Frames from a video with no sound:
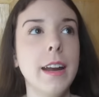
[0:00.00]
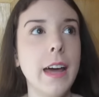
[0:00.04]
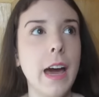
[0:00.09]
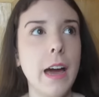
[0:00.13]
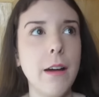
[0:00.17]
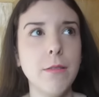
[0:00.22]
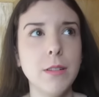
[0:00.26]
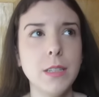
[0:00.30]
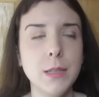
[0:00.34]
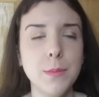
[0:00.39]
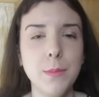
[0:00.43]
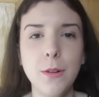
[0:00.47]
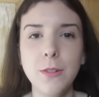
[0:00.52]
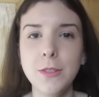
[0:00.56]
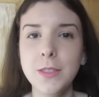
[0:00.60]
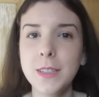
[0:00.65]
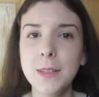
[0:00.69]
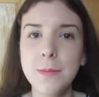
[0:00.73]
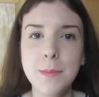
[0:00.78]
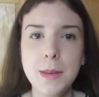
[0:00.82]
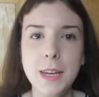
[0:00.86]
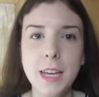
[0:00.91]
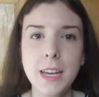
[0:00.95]
I was
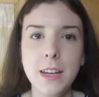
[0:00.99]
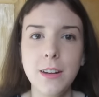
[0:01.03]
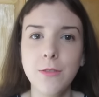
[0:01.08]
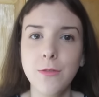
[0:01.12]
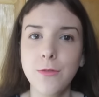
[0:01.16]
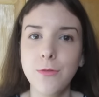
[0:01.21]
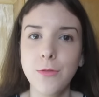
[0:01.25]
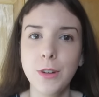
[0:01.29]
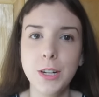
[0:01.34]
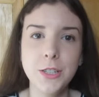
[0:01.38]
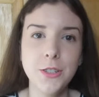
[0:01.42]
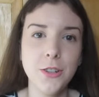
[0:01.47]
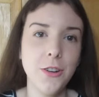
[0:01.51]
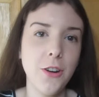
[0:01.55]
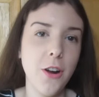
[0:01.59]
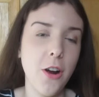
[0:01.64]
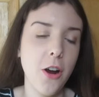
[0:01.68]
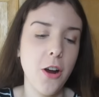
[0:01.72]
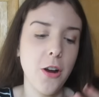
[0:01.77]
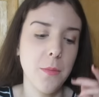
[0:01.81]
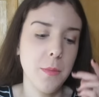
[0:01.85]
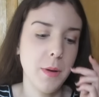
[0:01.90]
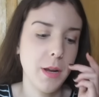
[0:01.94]
supposed to meet Richard
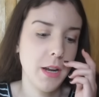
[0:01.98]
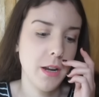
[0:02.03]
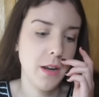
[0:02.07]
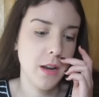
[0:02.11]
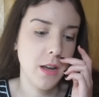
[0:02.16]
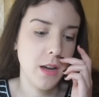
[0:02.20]
Harmon,